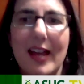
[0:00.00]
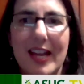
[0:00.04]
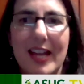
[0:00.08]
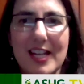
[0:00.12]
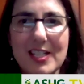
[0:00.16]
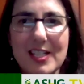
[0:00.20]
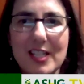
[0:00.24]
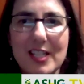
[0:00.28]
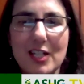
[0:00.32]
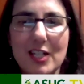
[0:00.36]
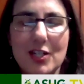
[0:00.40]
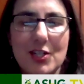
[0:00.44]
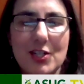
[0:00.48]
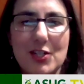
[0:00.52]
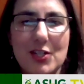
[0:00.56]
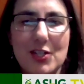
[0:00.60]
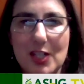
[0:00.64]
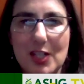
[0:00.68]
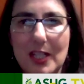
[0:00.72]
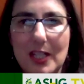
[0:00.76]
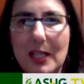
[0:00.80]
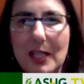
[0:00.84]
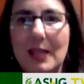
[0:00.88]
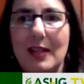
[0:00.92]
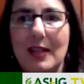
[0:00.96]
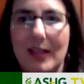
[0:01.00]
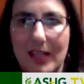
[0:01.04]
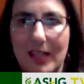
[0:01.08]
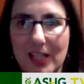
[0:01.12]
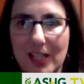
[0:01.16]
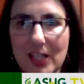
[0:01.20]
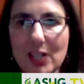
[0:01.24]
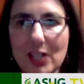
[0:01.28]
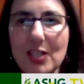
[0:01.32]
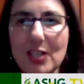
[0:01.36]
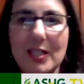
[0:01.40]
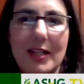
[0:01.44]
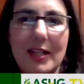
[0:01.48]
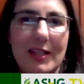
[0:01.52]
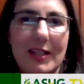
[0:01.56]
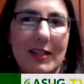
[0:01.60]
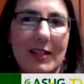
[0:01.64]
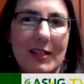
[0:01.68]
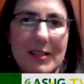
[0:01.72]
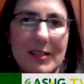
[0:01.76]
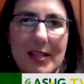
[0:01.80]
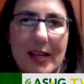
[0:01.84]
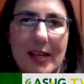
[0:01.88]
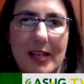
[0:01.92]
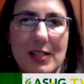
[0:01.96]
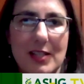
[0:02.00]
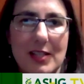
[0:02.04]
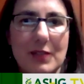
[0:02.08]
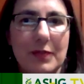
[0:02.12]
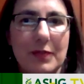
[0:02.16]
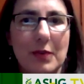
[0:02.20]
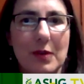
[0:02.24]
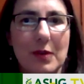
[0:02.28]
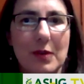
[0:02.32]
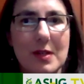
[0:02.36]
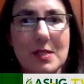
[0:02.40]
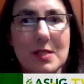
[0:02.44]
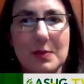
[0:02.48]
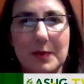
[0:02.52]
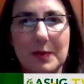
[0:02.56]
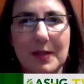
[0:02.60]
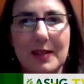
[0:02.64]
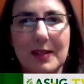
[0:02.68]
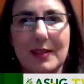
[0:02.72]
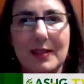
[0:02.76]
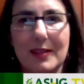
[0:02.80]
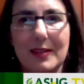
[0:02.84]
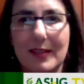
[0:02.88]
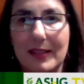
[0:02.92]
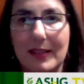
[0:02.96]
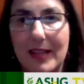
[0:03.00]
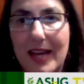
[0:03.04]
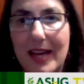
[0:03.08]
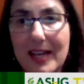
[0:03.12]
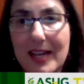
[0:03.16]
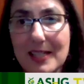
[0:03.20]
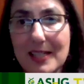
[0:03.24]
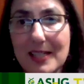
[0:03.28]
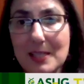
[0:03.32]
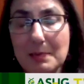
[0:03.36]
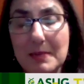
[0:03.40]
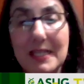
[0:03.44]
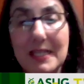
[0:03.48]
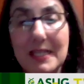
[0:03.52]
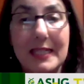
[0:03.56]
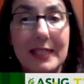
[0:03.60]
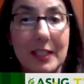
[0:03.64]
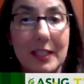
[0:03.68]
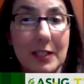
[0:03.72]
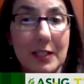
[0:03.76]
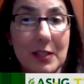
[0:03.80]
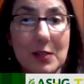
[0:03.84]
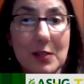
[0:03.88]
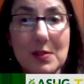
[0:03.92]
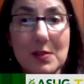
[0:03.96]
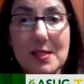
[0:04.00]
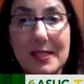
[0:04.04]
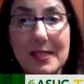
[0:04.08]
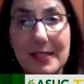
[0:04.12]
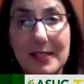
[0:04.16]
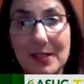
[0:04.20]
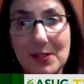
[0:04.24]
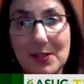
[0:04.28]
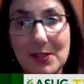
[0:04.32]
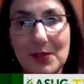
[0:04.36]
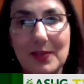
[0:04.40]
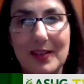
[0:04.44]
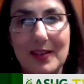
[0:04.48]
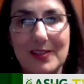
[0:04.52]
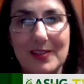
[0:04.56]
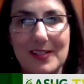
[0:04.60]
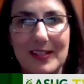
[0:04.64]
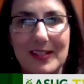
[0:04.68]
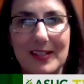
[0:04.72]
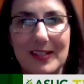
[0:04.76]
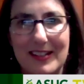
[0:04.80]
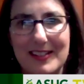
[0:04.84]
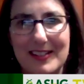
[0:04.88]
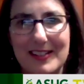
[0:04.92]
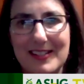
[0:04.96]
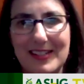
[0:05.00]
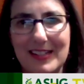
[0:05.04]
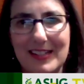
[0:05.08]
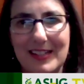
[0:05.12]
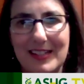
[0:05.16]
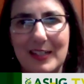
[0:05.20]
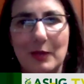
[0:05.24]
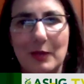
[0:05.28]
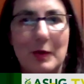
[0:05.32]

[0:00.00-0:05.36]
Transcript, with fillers: ASHG initiated the task force with the last meeting in Houston in 2019,